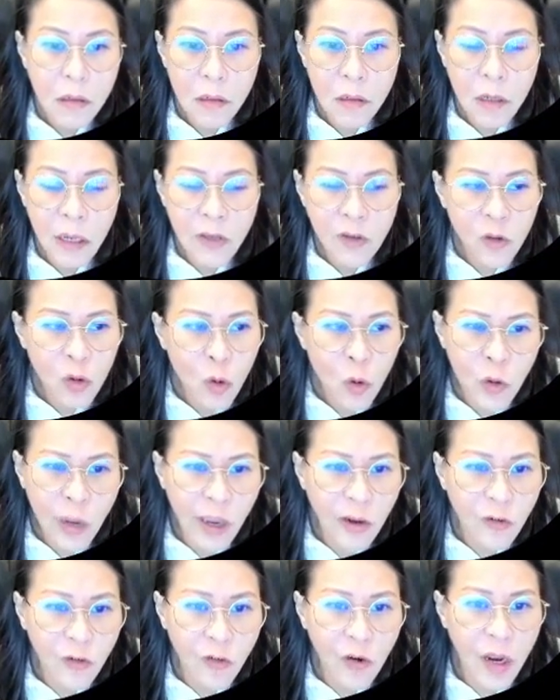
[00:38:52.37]
there's no
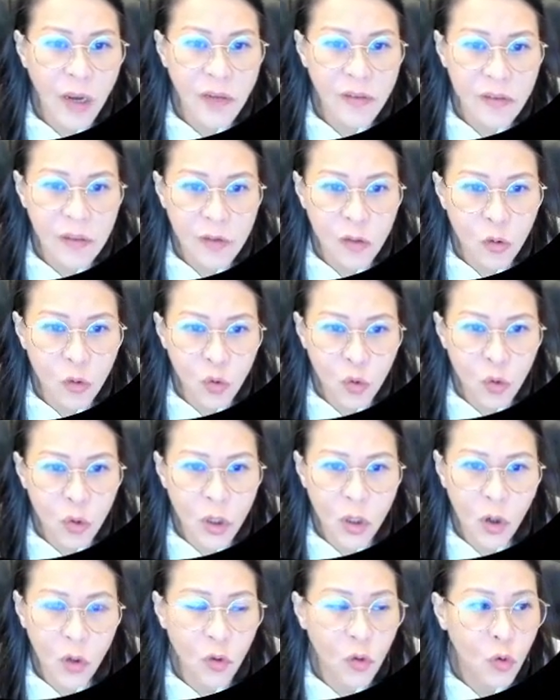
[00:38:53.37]
can try it's you do
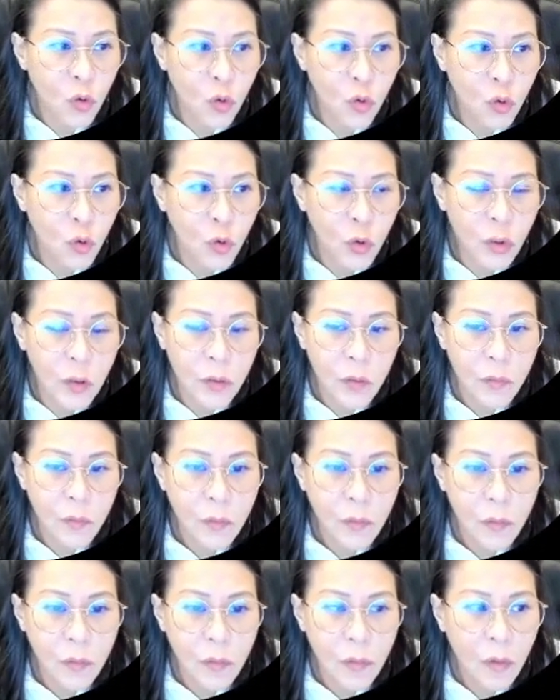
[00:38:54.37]
it or you don't do it
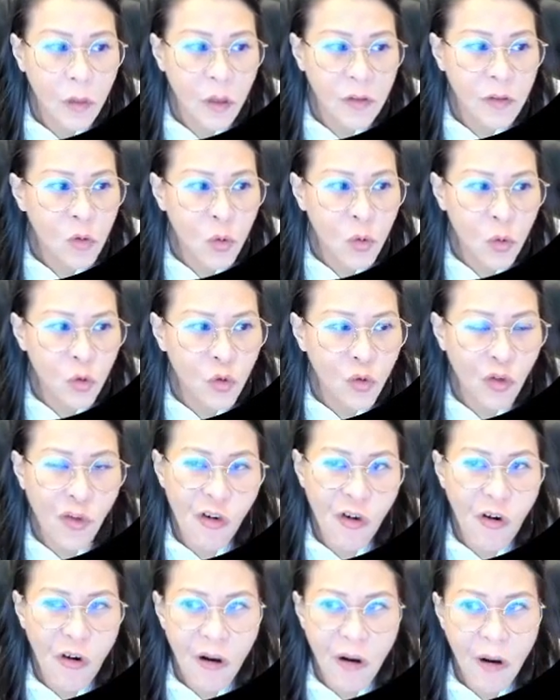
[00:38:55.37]
there's no
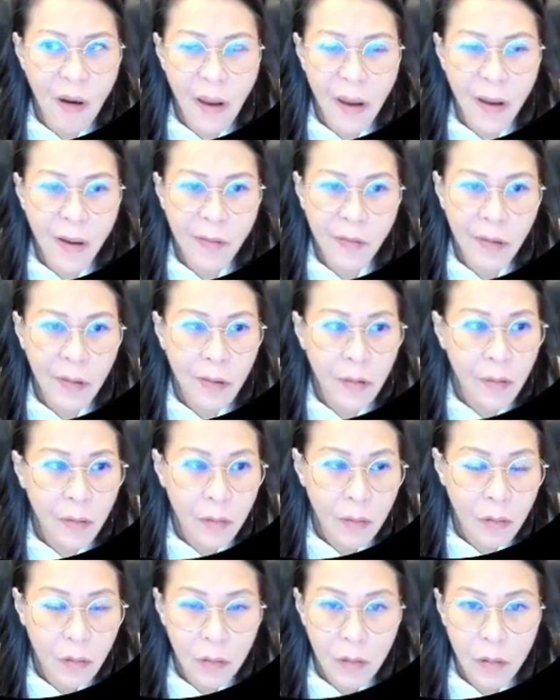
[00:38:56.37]
try one
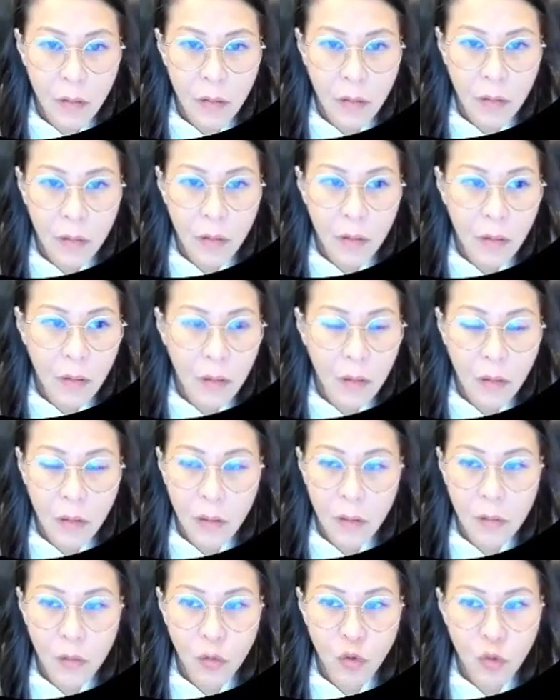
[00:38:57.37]

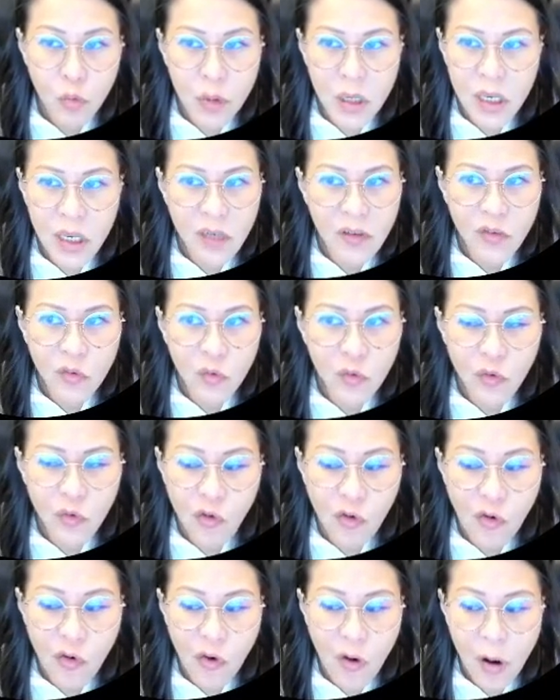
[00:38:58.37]
to me there's no
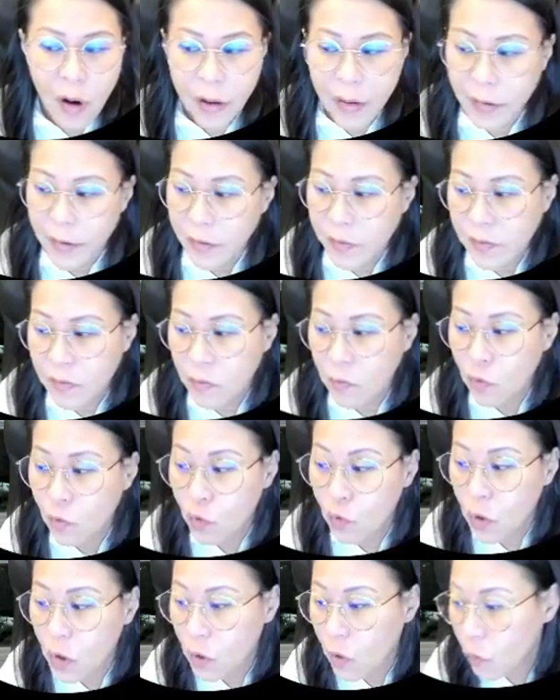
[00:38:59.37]
try is you
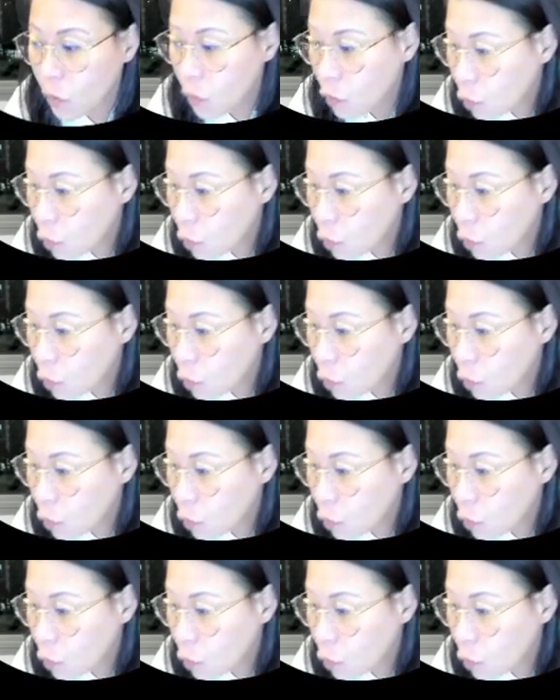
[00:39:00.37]
do it or you